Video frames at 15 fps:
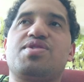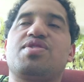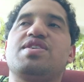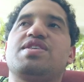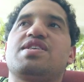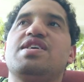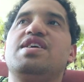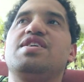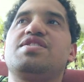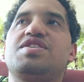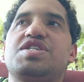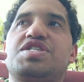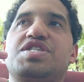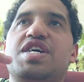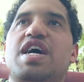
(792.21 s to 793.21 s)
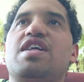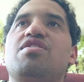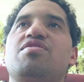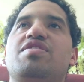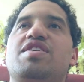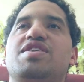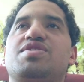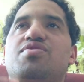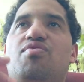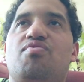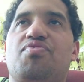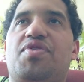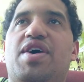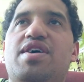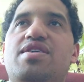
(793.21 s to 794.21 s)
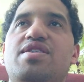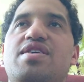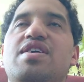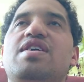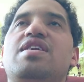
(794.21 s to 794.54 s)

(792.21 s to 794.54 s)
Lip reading: So the shell is Oda.